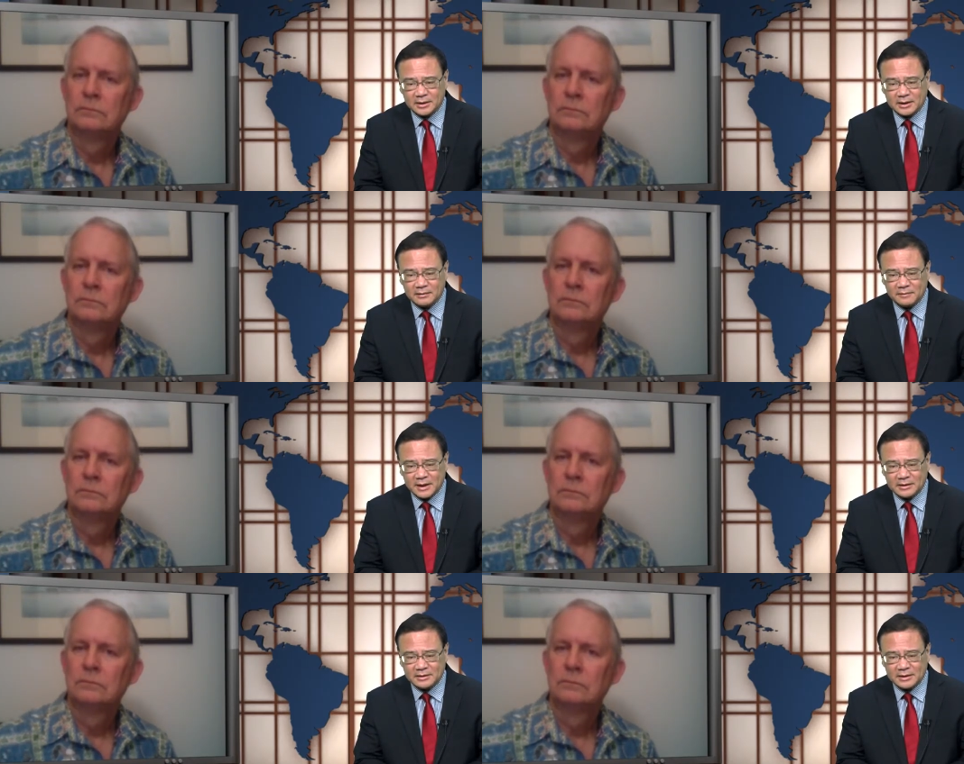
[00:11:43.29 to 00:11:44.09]
Speaker 1: In
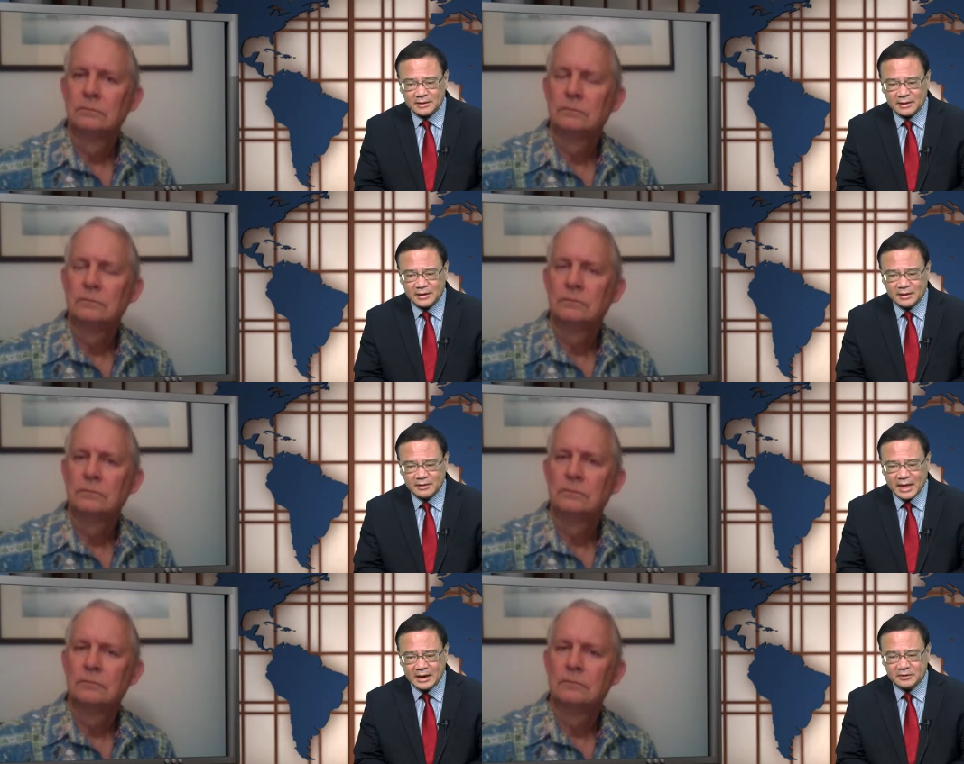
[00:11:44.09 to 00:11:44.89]
fact,
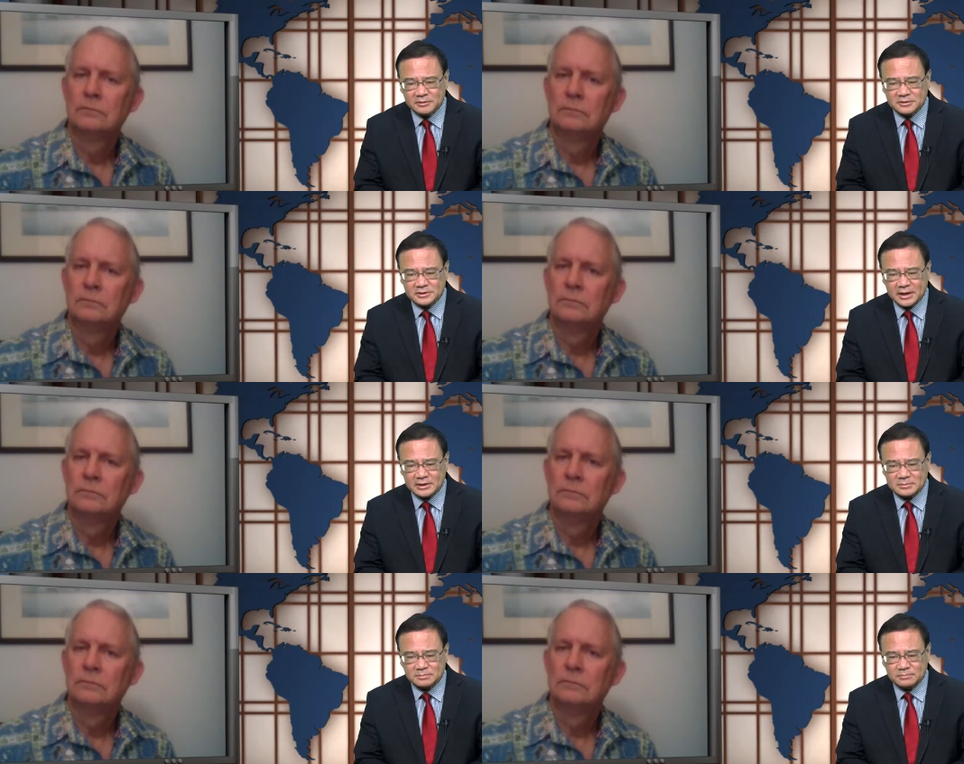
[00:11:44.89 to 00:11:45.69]
that news
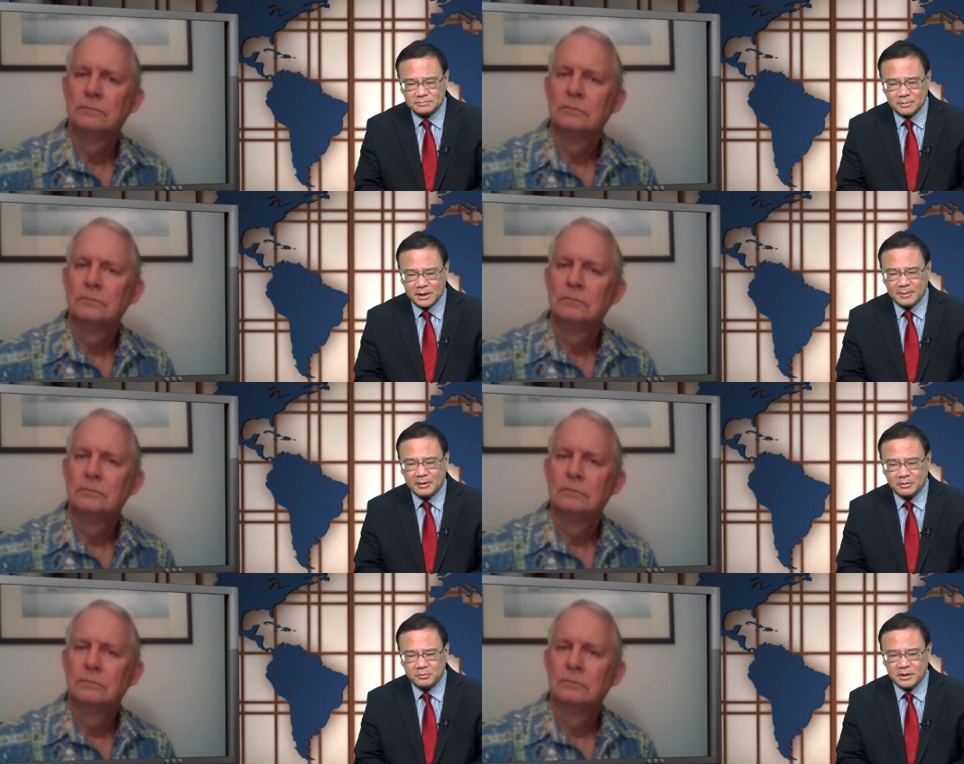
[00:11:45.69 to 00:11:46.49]
takes
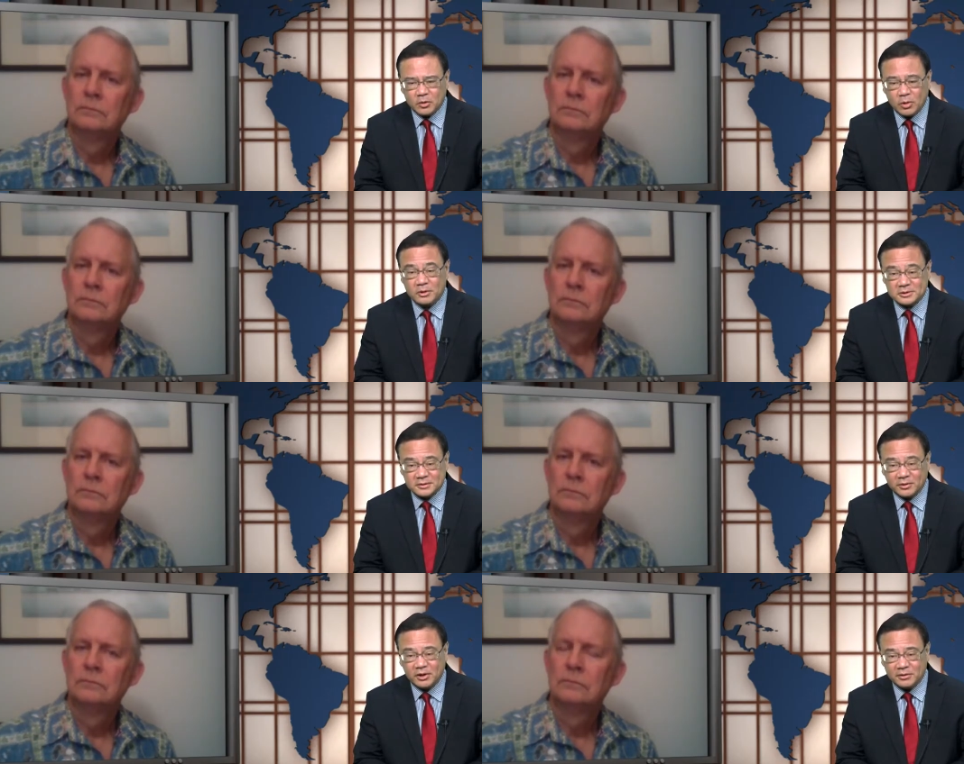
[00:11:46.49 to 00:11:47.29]
about
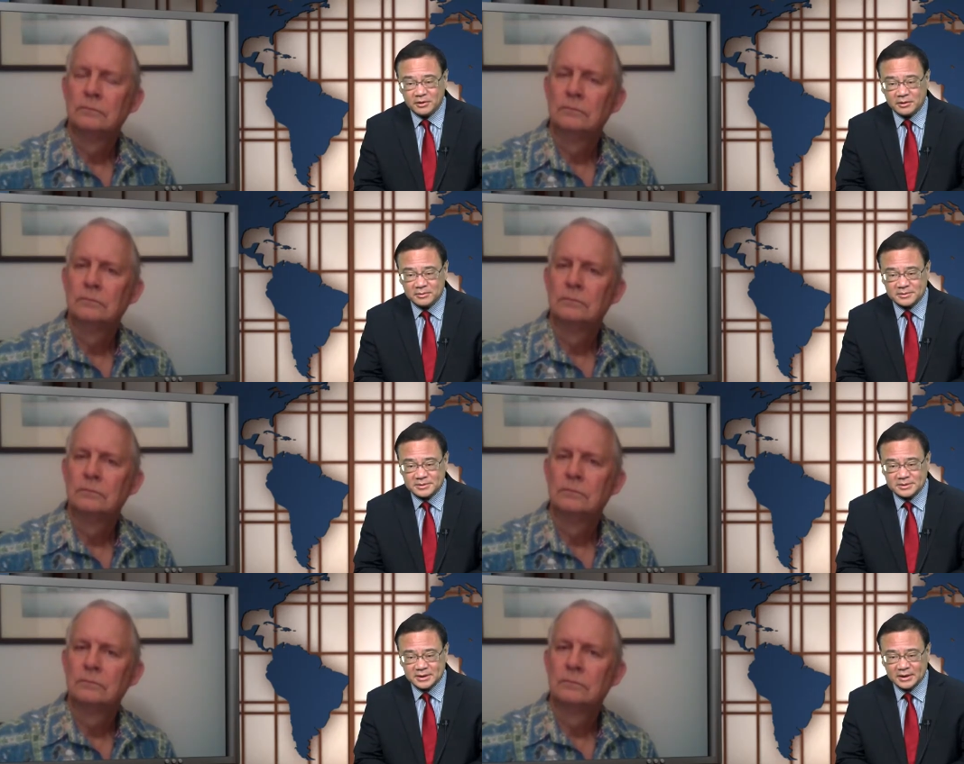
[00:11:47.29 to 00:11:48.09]
3/4 of all the
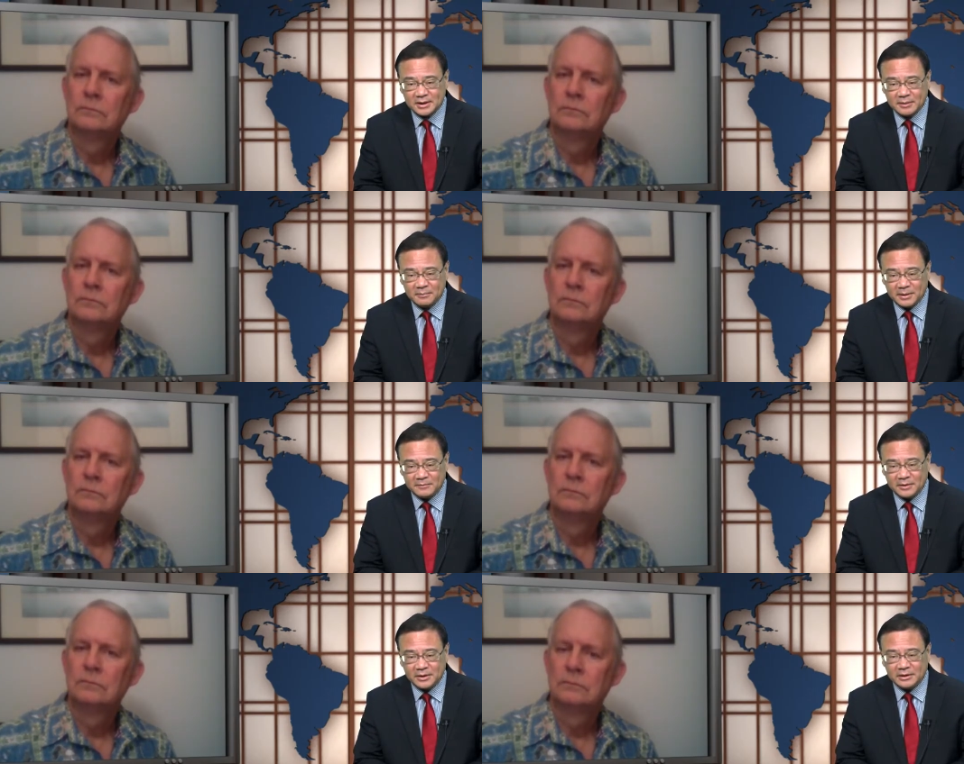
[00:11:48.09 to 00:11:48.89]
news, but very